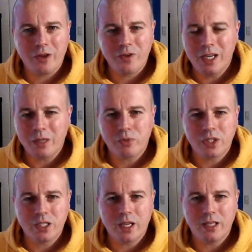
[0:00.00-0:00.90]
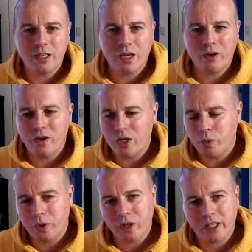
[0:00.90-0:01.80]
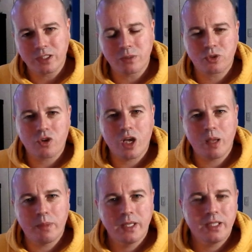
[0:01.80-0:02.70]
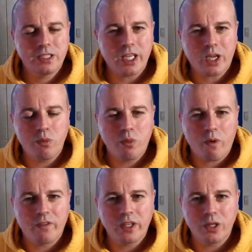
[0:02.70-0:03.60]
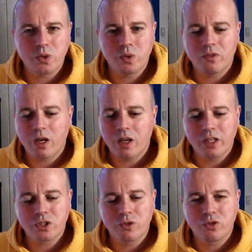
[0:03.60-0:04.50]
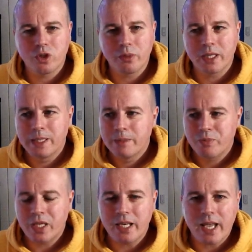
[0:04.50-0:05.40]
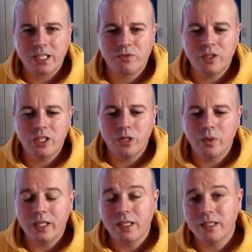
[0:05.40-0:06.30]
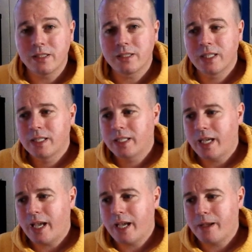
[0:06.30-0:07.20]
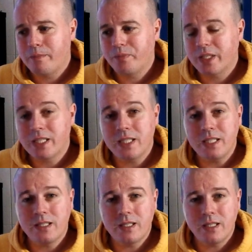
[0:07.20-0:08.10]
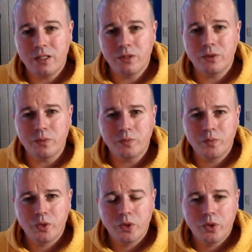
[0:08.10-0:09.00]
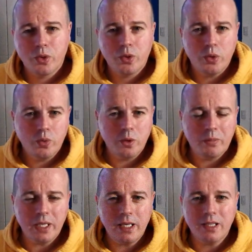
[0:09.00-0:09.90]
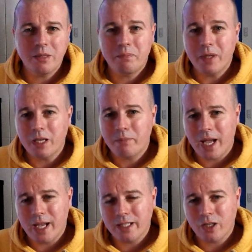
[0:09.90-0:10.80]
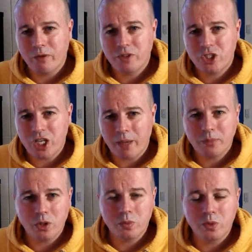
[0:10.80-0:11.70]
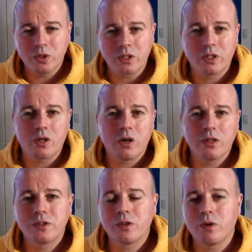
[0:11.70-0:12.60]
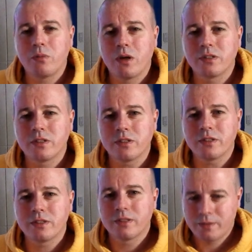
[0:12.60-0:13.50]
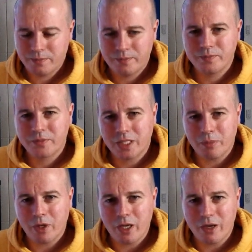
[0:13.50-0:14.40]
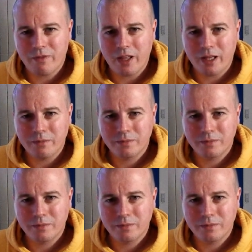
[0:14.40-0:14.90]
Really appreciate it. I really hope you like and subscribe. Check out more videos. We've got a lot of stuff coming. The next video is the DCU. Who will be the big bad of Chapter 1, Gods or Monsters? Keep an eye out for that.